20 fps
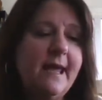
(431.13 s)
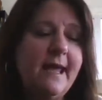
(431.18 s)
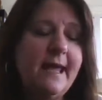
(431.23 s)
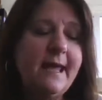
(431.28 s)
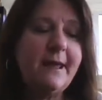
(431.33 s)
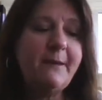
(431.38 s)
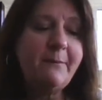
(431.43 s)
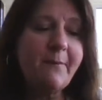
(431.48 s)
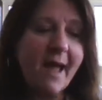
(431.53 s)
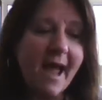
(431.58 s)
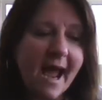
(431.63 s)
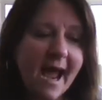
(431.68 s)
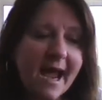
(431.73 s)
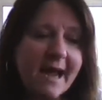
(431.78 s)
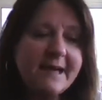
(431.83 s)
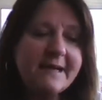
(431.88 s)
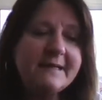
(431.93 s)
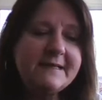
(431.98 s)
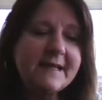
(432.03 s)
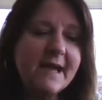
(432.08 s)
He
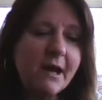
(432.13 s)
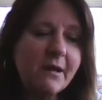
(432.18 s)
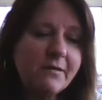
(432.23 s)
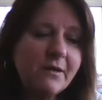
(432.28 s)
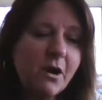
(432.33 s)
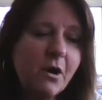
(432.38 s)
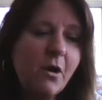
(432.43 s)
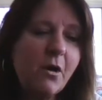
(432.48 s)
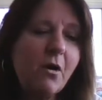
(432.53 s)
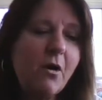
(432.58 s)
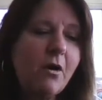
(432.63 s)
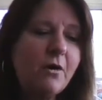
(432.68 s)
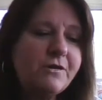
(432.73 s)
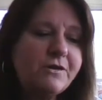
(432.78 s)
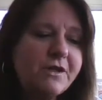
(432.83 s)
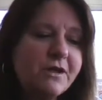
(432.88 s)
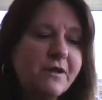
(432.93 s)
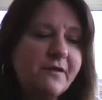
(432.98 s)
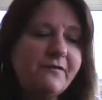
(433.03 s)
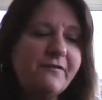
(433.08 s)
padded down the hall
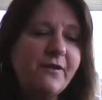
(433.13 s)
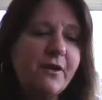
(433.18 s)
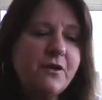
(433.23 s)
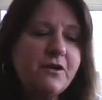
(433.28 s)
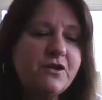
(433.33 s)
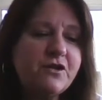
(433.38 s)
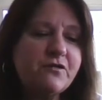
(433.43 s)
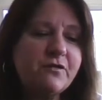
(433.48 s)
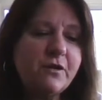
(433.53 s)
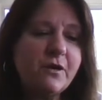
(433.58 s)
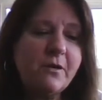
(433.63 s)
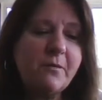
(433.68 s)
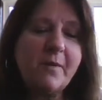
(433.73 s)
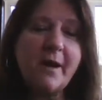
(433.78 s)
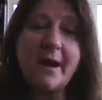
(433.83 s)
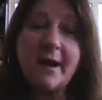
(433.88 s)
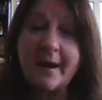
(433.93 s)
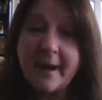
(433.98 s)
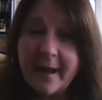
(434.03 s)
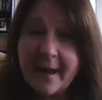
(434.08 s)
to the first room
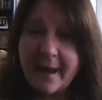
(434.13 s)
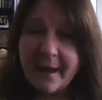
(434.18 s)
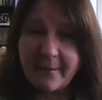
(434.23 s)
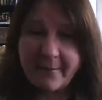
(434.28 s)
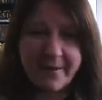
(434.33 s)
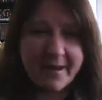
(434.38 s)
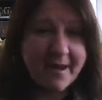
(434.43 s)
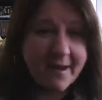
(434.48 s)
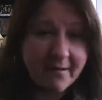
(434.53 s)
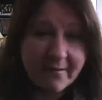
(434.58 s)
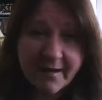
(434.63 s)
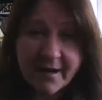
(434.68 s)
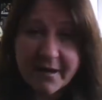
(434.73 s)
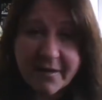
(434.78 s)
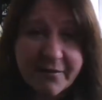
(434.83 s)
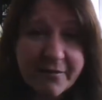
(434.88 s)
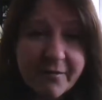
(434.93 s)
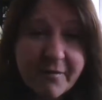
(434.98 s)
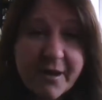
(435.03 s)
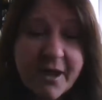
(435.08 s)
where, peering
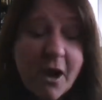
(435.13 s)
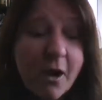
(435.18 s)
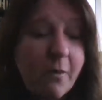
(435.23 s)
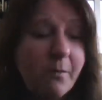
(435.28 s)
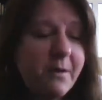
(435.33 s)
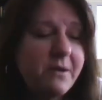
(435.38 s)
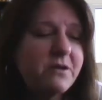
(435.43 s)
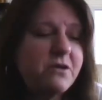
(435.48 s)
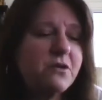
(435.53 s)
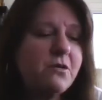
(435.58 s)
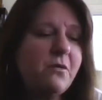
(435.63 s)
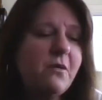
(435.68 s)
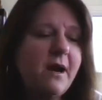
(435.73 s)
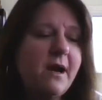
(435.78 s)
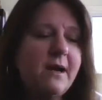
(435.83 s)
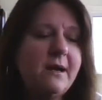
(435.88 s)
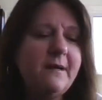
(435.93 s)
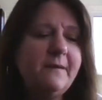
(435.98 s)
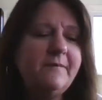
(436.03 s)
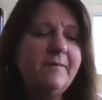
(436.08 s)
through the open
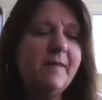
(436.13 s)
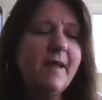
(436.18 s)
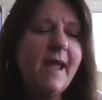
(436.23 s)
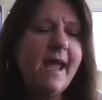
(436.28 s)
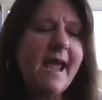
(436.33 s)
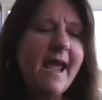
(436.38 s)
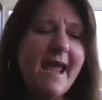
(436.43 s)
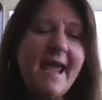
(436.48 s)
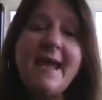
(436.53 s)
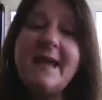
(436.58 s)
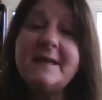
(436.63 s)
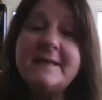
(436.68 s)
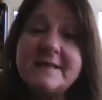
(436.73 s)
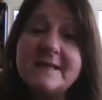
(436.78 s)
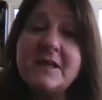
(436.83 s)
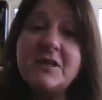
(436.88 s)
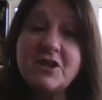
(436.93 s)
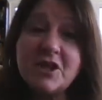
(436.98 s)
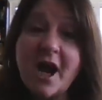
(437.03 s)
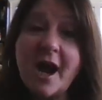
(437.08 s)
door, he could
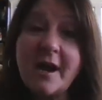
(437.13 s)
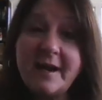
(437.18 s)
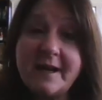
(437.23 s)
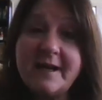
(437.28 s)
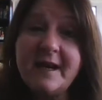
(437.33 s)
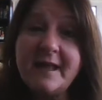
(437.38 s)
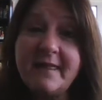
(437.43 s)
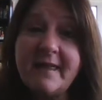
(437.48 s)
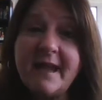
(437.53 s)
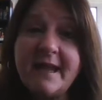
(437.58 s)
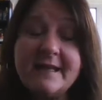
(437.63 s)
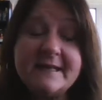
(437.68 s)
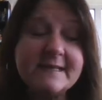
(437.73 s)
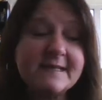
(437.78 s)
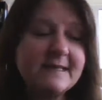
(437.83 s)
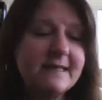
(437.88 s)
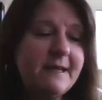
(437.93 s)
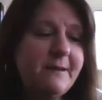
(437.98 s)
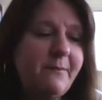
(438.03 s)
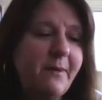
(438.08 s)
see John and Elaine
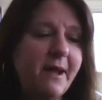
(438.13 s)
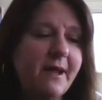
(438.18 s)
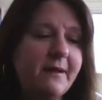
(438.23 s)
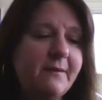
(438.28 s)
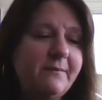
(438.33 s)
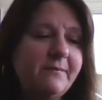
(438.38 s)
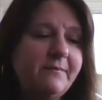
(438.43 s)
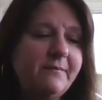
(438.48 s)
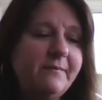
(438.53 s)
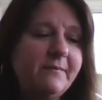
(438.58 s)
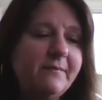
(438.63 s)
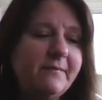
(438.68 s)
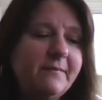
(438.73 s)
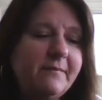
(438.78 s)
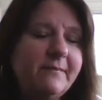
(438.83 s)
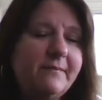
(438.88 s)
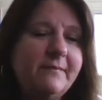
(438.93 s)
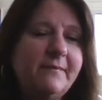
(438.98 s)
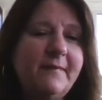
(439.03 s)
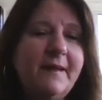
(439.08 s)
sleeping.
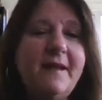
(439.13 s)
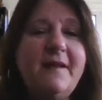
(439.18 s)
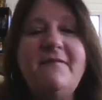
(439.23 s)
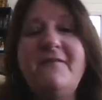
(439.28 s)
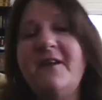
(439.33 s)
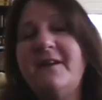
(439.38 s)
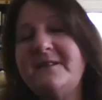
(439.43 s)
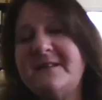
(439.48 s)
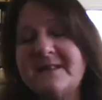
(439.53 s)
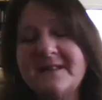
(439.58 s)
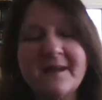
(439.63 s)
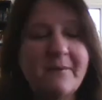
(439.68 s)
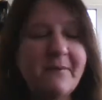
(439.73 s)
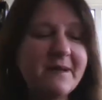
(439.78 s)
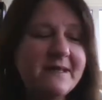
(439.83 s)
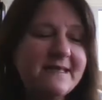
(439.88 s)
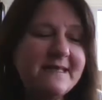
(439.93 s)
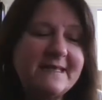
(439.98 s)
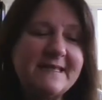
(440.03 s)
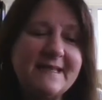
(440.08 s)
He felt
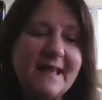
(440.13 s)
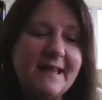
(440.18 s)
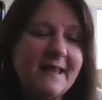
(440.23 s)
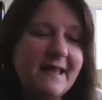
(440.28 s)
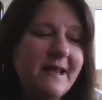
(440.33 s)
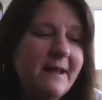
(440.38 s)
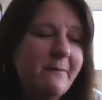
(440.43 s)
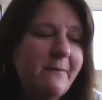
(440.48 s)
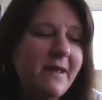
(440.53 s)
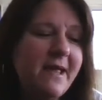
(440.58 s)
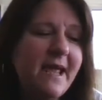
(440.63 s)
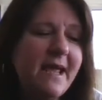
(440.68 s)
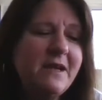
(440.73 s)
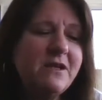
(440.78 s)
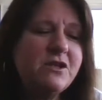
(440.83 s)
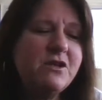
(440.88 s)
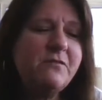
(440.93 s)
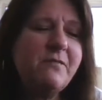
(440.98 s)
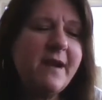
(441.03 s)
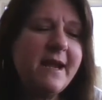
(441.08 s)
somewhat silly and
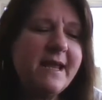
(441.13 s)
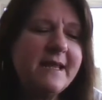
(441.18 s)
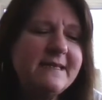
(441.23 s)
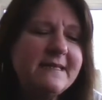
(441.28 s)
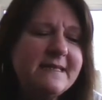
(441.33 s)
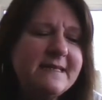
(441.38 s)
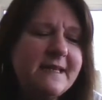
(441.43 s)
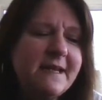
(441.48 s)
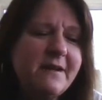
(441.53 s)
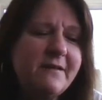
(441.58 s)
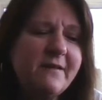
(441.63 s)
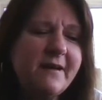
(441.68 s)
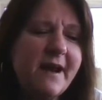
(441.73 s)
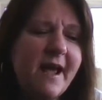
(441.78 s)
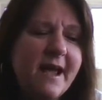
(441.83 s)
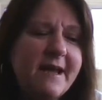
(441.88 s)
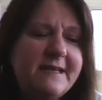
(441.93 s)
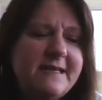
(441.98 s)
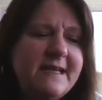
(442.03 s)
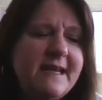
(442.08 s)
began to reconsider an
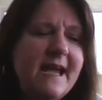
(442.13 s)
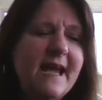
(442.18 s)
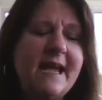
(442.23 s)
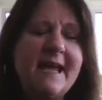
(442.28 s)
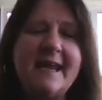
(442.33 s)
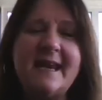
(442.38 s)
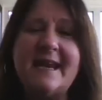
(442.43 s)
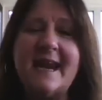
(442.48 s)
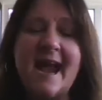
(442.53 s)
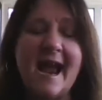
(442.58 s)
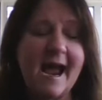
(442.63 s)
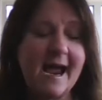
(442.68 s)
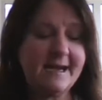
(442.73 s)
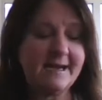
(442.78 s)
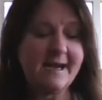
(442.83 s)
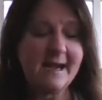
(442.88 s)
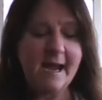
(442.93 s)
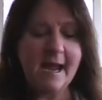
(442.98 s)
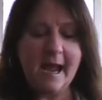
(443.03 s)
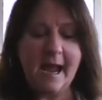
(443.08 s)
idea he'd
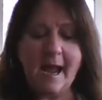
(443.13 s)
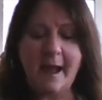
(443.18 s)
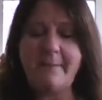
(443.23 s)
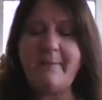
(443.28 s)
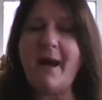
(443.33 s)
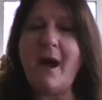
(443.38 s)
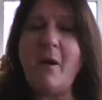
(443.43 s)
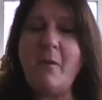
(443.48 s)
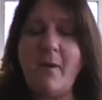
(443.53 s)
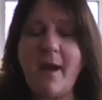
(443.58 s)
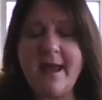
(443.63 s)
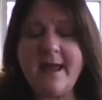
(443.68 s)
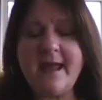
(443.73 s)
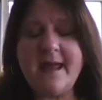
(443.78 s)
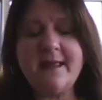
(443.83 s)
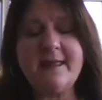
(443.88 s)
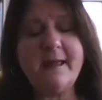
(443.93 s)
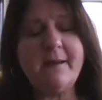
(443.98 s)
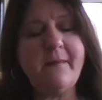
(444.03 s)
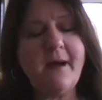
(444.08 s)
had about
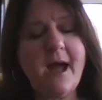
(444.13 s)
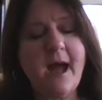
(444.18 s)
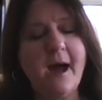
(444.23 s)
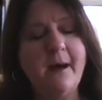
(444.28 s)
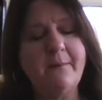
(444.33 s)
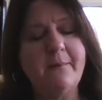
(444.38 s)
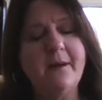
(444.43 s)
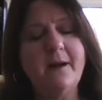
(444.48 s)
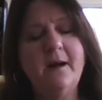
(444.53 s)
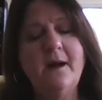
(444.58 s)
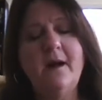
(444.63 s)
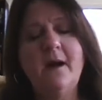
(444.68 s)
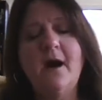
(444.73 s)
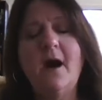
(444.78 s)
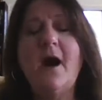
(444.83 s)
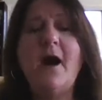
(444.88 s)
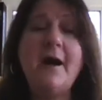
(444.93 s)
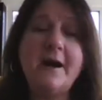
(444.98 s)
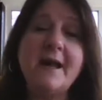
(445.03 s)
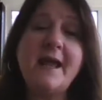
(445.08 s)
waking them up
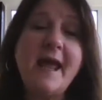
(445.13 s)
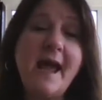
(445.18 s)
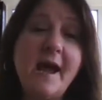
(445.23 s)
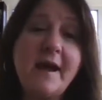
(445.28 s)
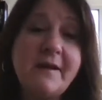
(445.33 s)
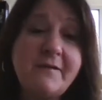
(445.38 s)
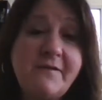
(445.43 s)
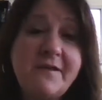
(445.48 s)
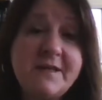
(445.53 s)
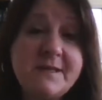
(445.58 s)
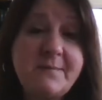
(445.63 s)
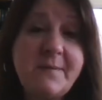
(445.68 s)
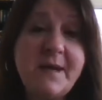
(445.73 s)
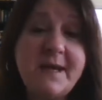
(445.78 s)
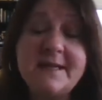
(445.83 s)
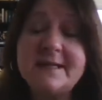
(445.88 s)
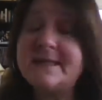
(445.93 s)
on account of his being